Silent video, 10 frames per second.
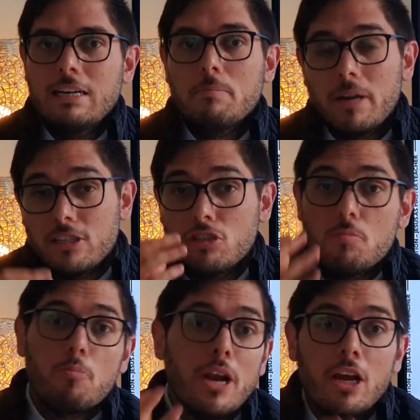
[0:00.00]
but it's to
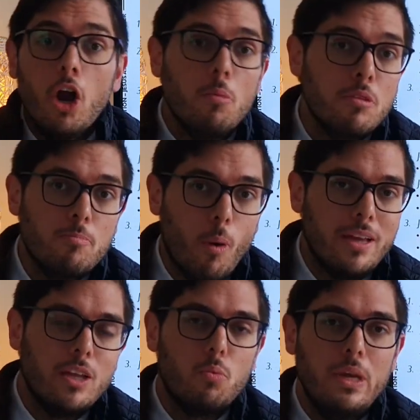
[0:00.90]
bring home the
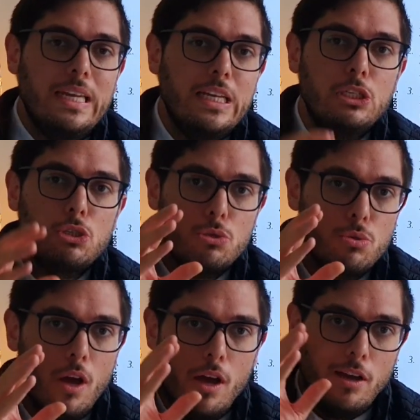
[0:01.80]
point that we need to,